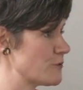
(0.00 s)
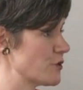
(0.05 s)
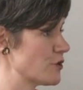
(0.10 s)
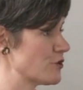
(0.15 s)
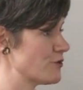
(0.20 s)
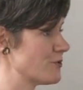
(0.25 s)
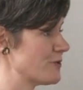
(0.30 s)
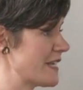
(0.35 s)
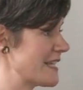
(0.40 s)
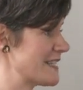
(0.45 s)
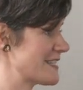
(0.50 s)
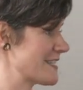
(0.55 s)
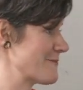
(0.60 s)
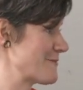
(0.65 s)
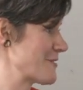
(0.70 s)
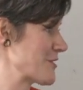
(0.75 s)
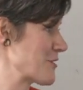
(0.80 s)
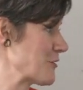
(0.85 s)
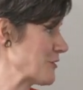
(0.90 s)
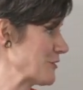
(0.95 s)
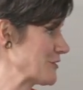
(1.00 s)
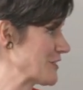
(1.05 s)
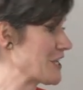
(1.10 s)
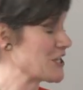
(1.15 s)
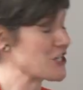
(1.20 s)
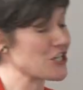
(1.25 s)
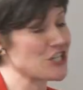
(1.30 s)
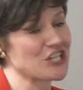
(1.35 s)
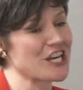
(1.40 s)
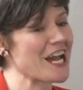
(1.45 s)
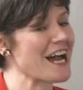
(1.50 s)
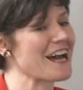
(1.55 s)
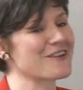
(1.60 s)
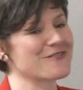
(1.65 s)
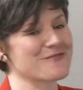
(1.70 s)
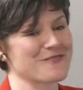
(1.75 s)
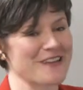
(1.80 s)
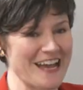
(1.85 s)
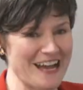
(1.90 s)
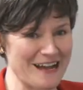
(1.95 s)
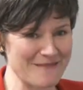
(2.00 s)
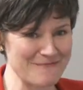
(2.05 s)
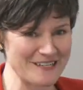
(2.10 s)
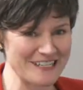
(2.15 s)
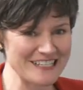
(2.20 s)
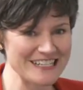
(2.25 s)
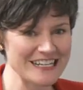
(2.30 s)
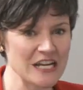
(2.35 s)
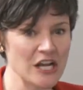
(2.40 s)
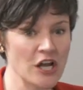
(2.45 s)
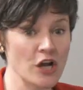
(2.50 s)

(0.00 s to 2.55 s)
will create something called a shadow cabinet